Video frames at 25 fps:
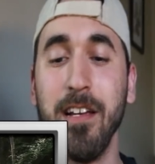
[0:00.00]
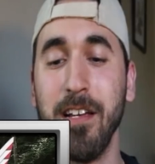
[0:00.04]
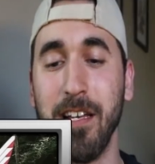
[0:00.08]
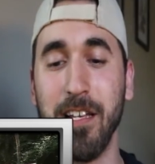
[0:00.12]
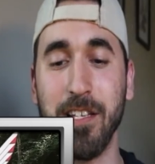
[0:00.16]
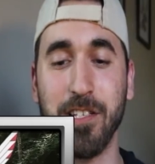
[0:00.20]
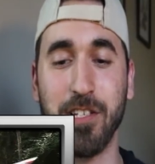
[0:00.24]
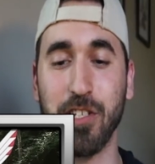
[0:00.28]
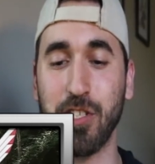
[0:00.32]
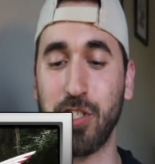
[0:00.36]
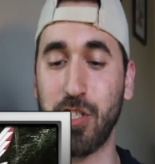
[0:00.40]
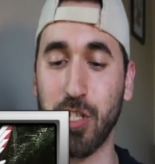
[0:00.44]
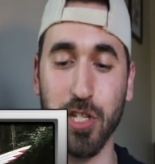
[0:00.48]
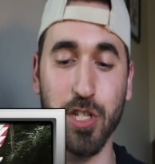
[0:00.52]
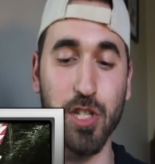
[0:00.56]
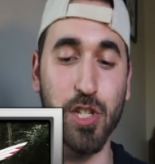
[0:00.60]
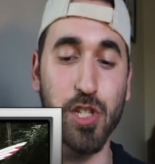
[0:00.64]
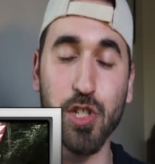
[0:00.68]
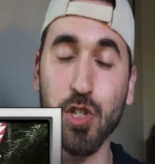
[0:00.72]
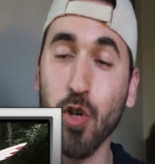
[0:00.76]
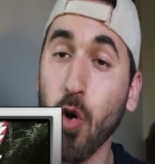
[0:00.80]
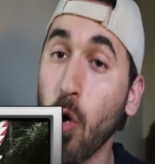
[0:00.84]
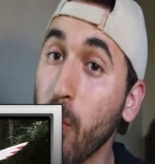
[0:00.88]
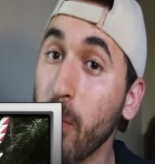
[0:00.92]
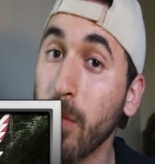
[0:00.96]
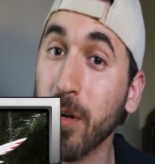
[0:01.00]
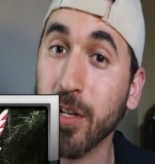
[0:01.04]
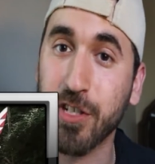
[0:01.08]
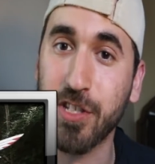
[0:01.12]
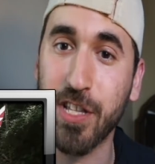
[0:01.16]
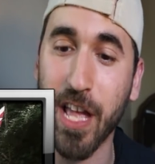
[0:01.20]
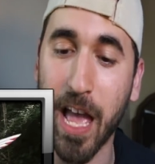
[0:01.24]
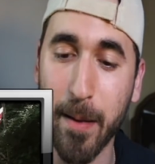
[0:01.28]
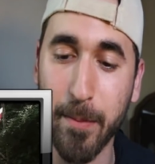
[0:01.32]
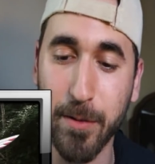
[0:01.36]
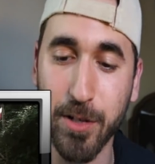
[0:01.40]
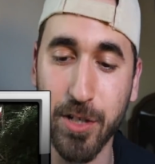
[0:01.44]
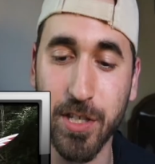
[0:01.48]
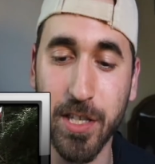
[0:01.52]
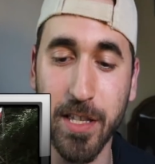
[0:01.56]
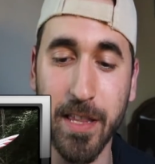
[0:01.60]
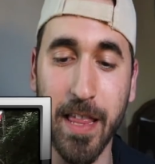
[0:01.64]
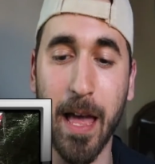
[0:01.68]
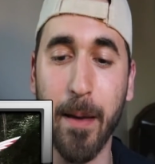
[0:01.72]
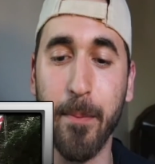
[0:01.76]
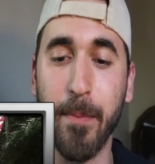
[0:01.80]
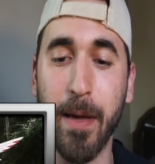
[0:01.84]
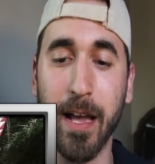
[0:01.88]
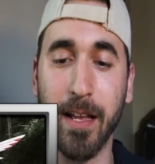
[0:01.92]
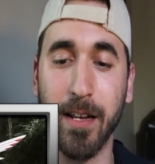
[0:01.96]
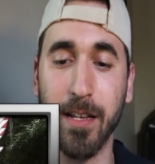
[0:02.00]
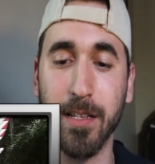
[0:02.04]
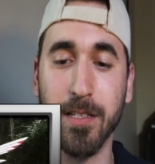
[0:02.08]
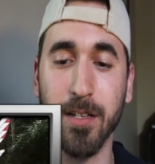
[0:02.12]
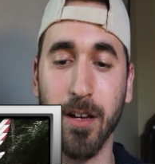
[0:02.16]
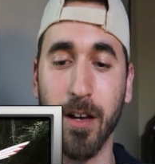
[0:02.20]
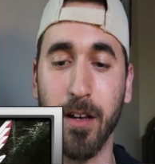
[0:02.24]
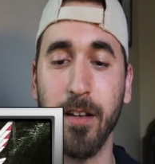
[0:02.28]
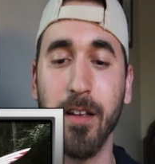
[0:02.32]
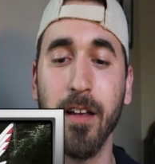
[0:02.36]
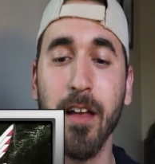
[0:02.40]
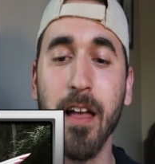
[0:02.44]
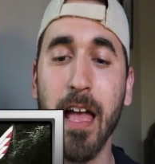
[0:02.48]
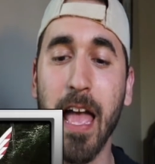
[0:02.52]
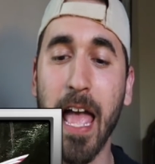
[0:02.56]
It's just does so much damage to that Magneton.